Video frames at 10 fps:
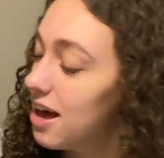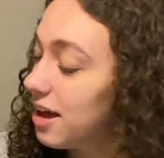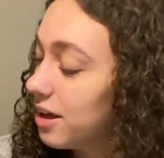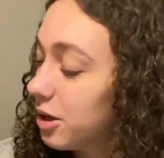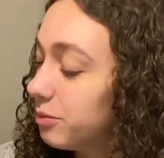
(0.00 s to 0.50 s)

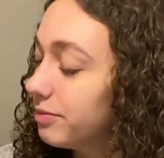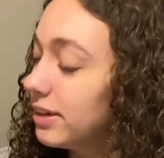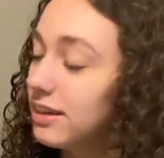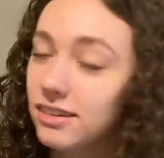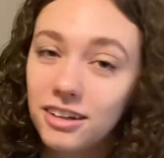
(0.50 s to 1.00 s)
Um,
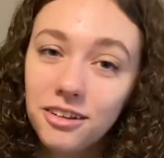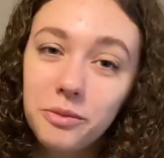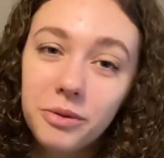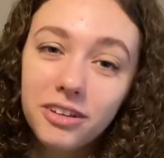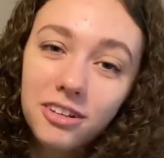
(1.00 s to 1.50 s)
yes, I know the
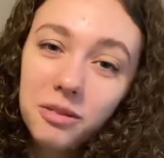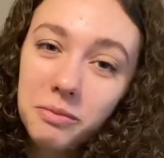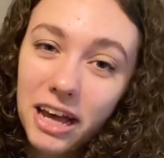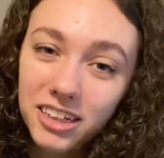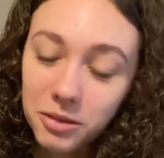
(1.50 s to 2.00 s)
books don't
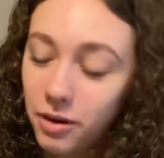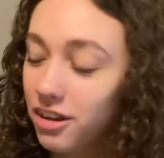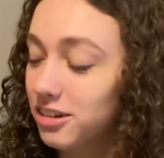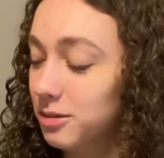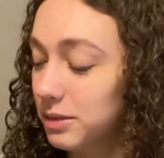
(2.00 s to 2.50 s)
match. It
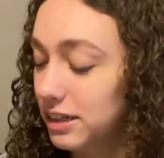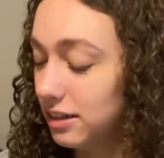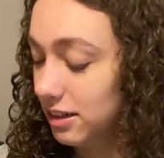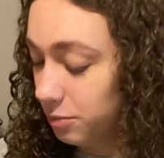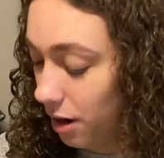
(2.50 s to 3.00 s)
bothers me.
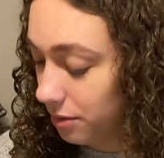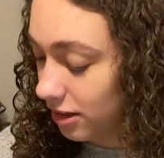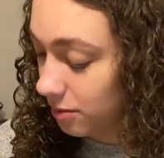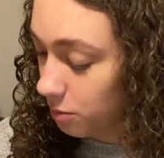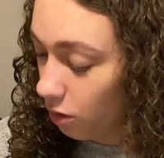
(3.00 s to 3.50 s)
It probably
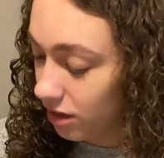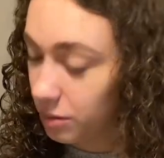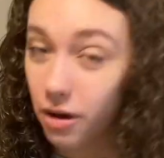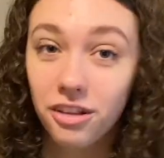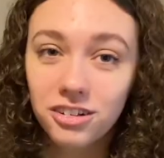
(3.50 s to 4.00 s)
is more than
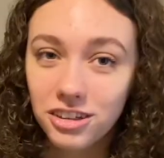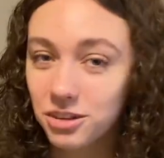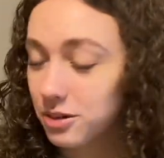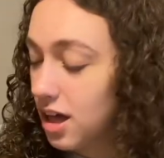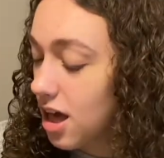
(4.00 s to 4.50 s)
it bothers you.